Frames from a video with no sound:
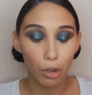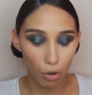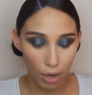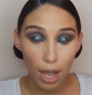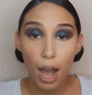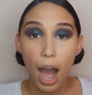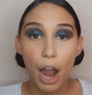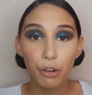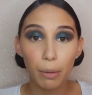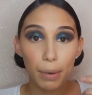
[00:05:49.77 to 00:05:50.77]
So
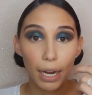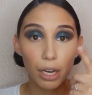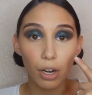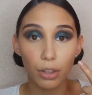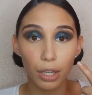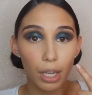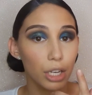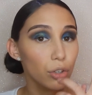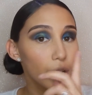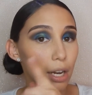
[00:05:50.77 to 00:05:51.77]
I already applied it on this
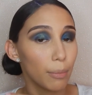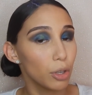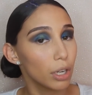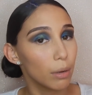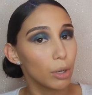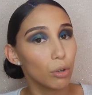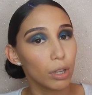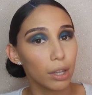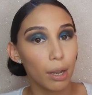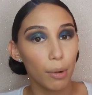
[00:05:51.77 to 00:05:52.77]
under eye, and I'm just going to be
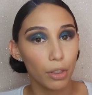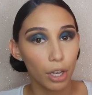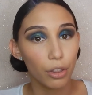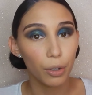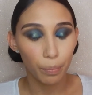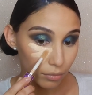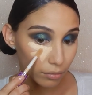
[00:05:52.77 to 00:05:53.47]
doing the same on the other.